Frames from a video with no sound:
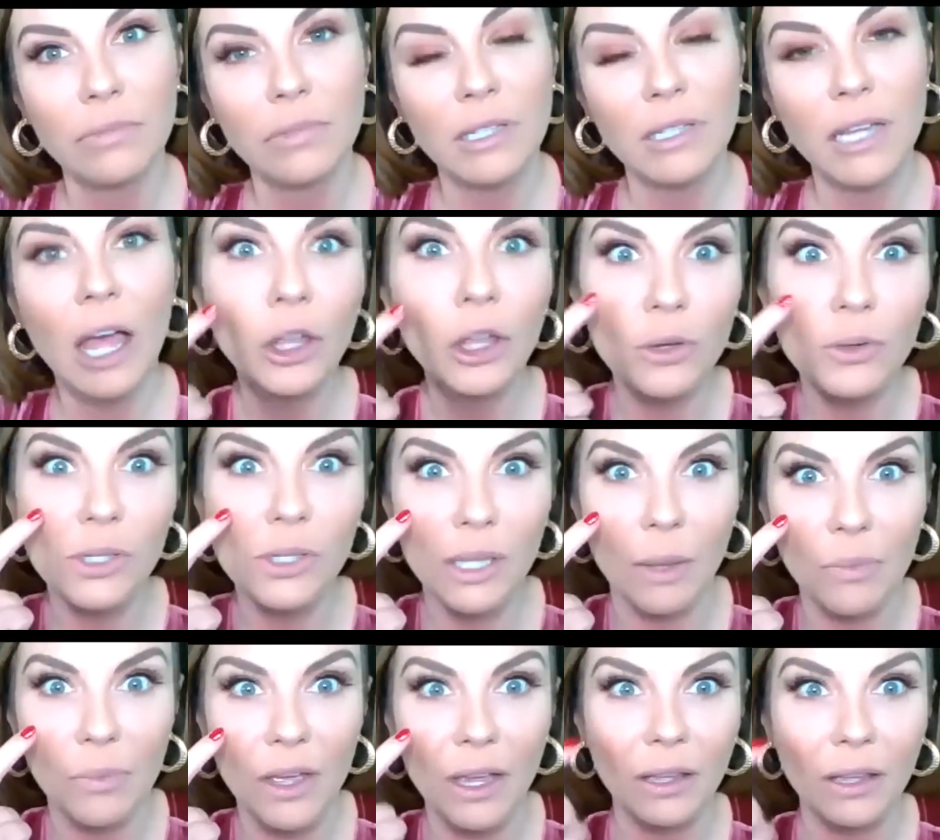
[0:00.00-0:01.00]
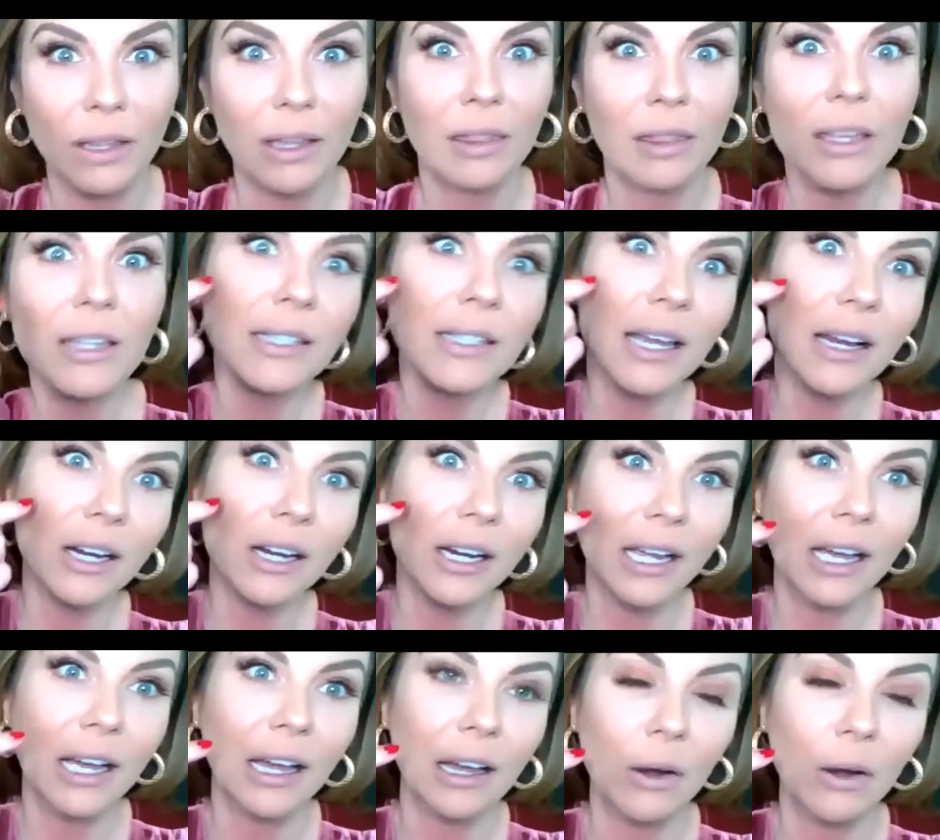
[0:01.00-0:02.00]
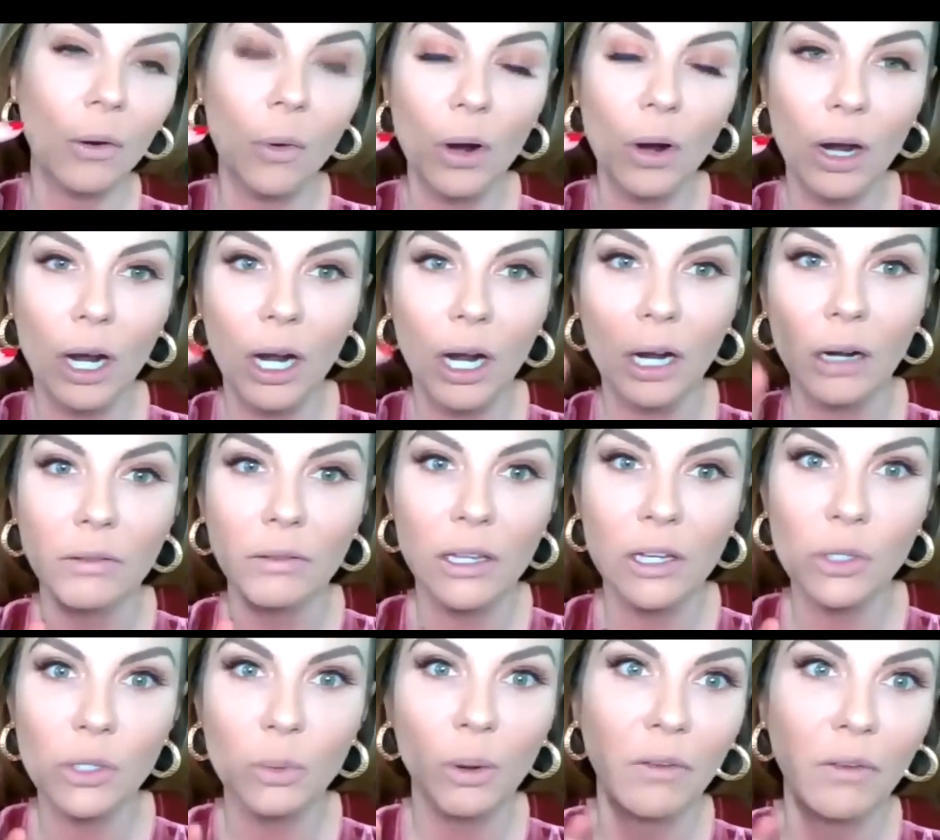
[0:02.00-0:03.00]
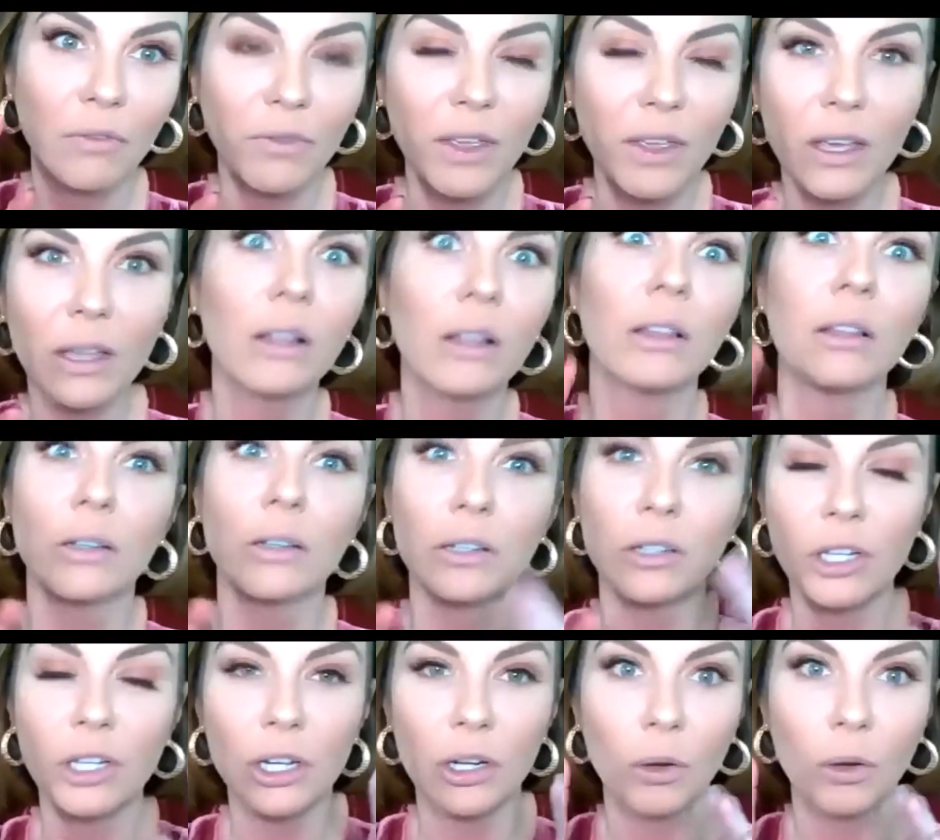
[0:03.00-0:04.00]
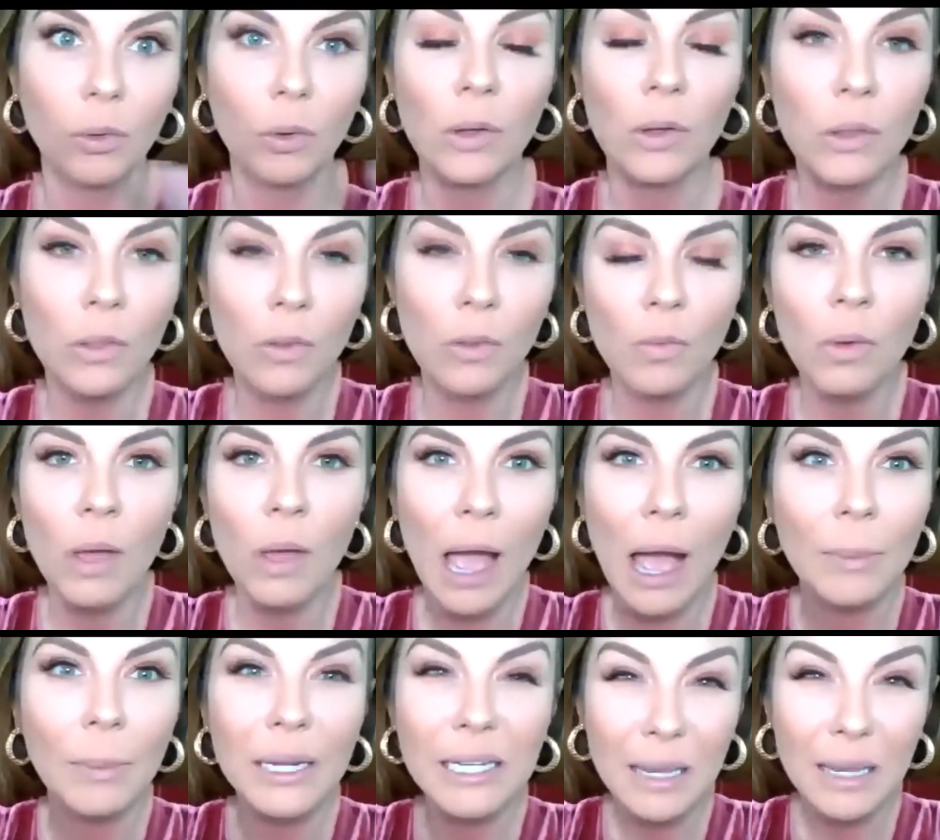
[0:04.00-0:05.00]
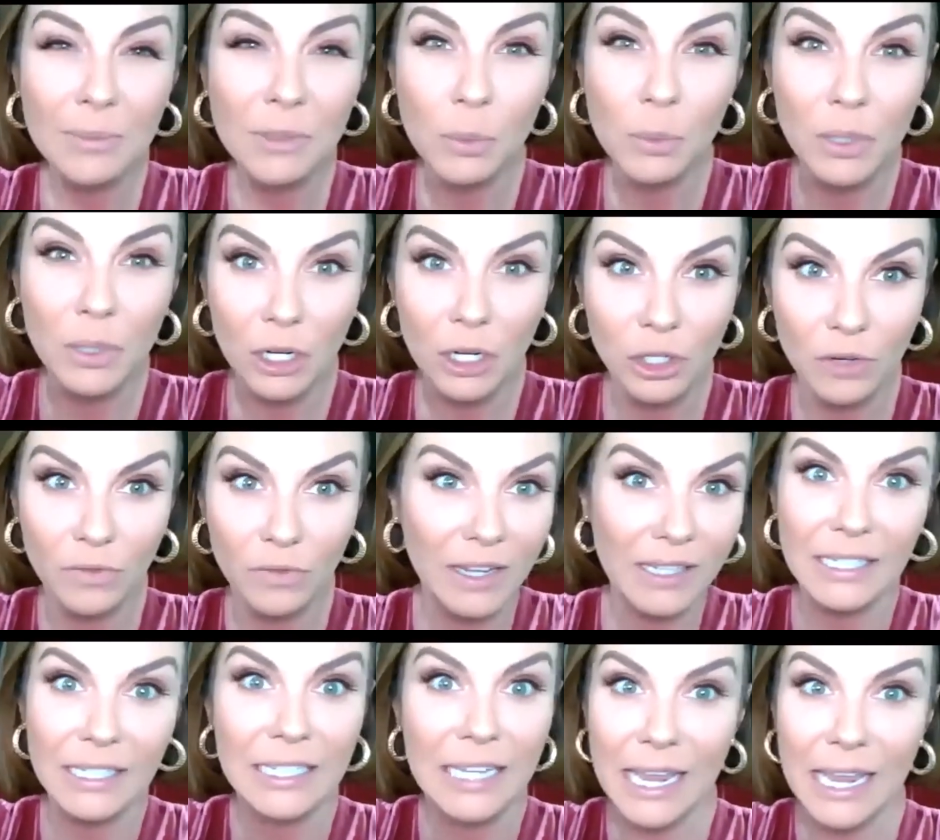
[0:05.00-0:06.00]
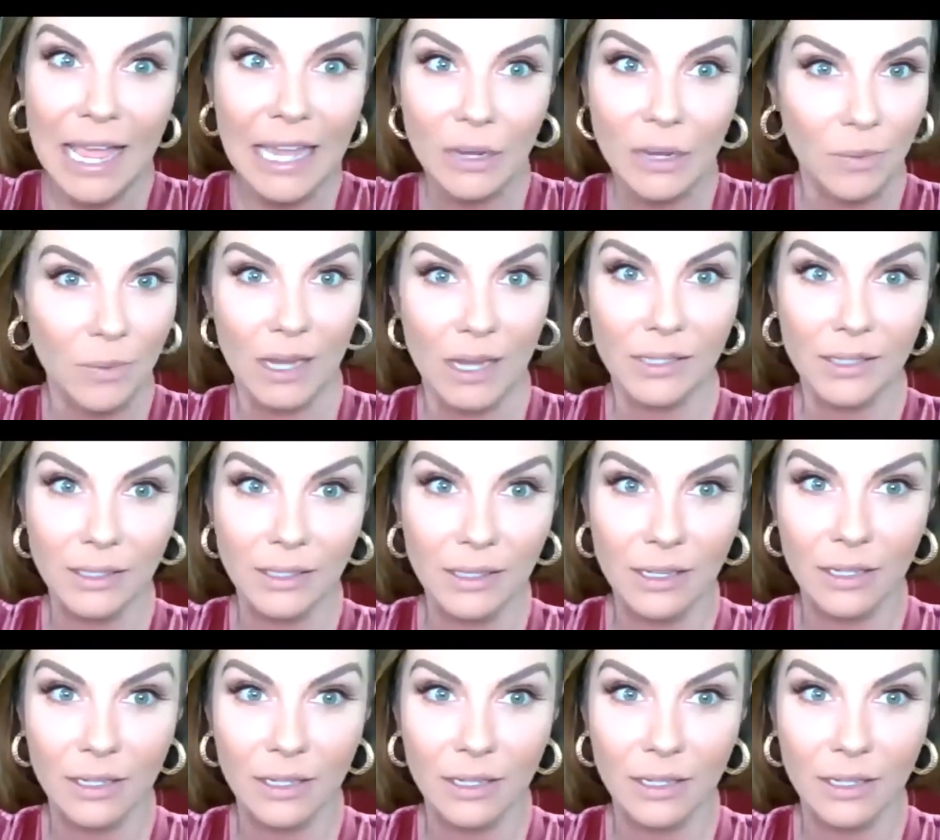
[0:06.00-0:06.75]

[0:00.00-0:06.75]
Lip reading: tell you something like this area, or they just want to feel, or how many times do we touch our face a day anyways?